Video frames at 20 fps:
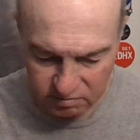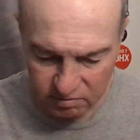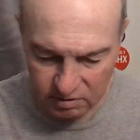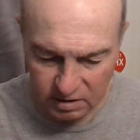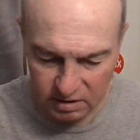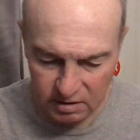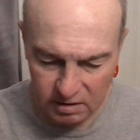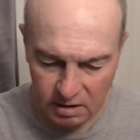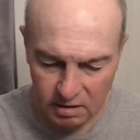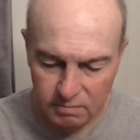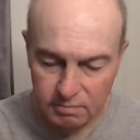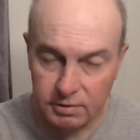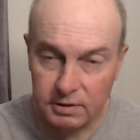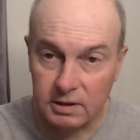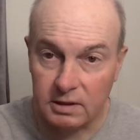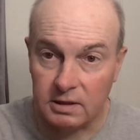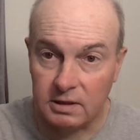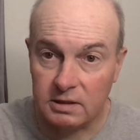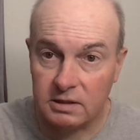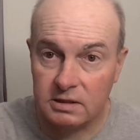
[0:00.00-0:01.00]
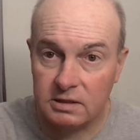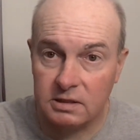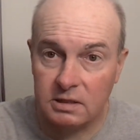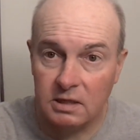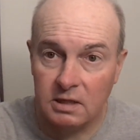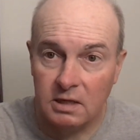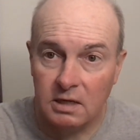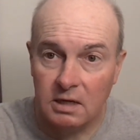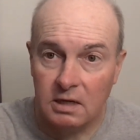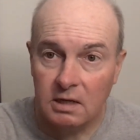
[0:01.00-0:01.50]
3-piece,
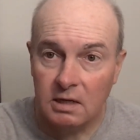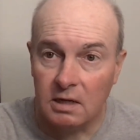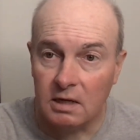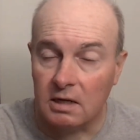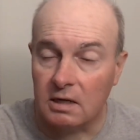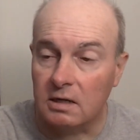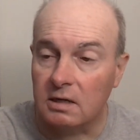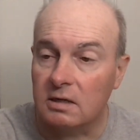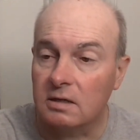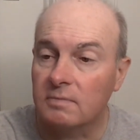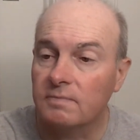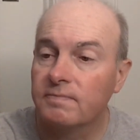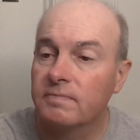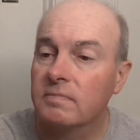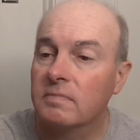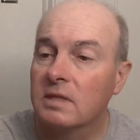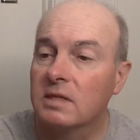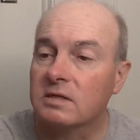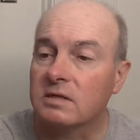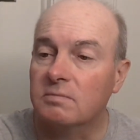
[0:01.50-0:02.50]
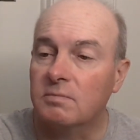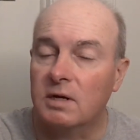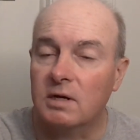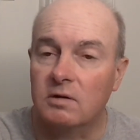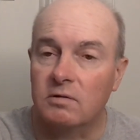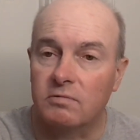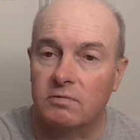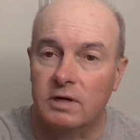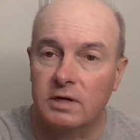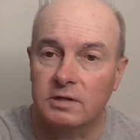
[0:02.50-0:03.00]
it's a
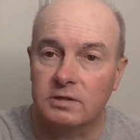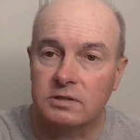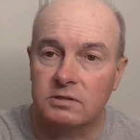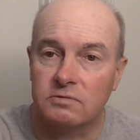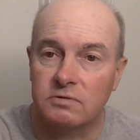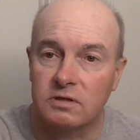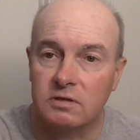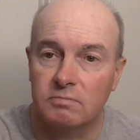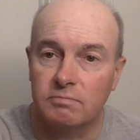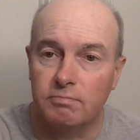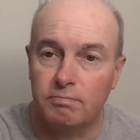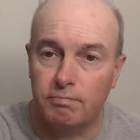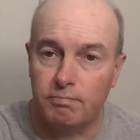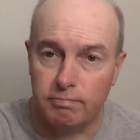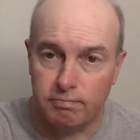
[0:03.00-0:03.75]
metal razor with a